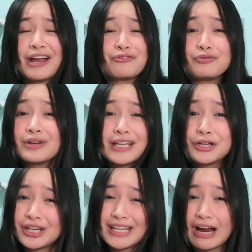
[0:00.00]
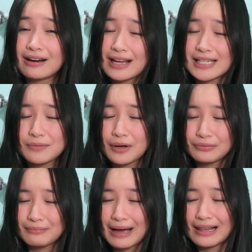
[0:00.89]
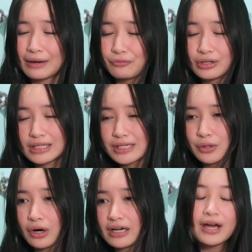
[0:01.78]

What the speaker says: I really couldn't care less about Mal. I'm really sorry.